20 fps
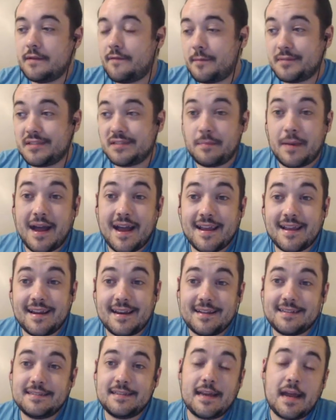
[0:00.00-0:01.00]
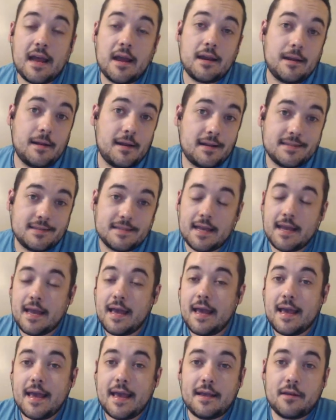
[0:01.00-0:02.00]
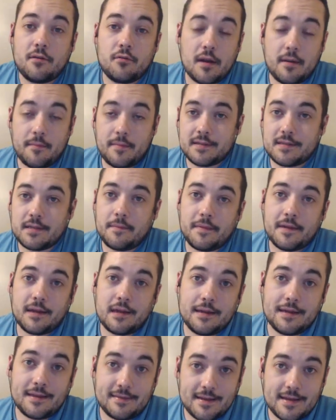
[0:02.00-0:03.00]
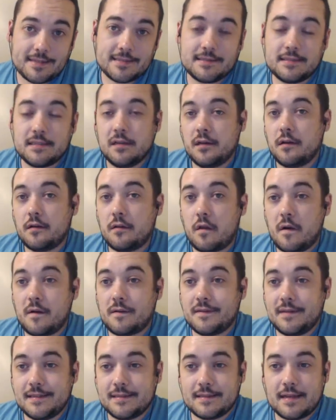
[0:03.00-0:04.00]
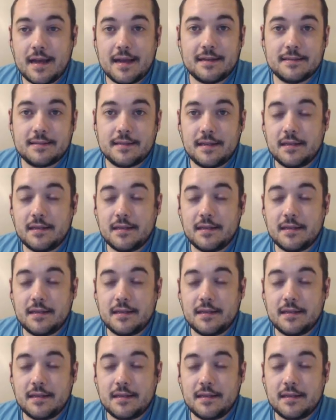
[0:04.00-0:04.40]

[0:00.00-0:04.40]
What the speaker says: If I'm spying and I see an ad, I say, hey, create me something like this along these lines.